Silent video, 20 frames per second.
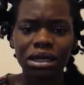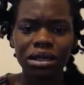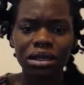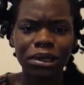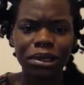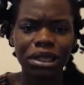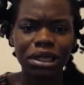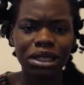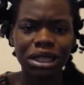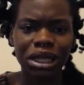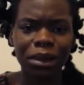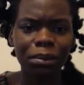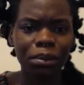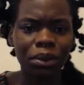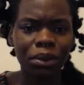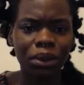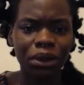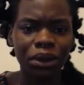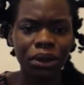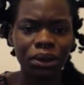but
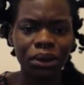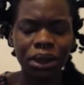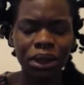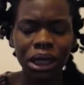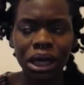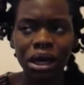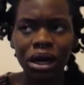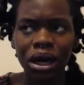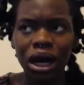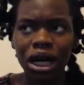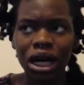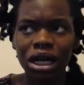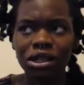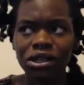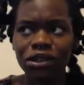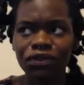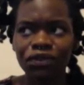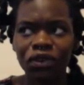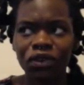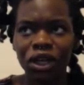shampoo, I
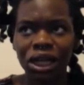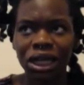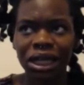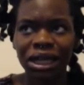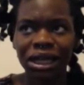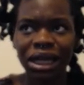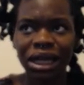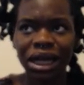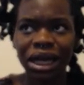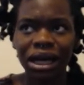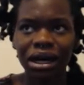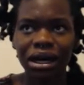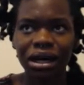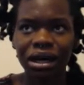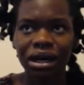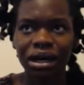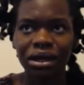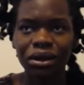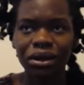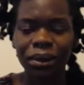just find that
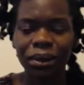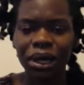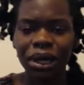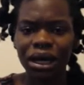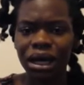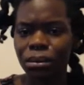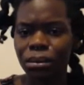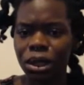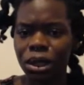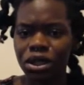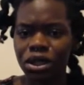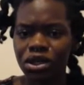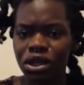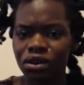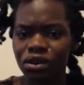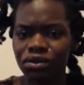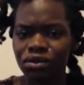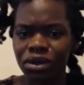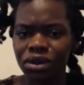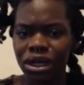no matter how much I
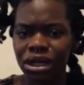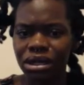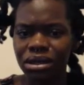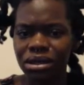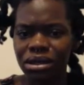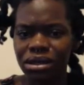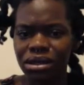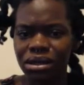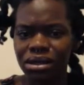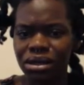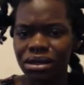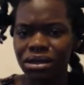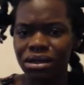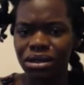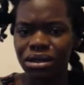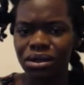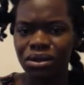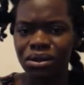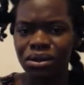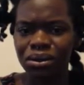rinse, there's
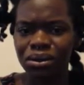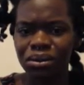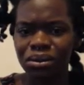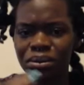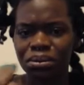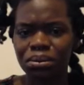still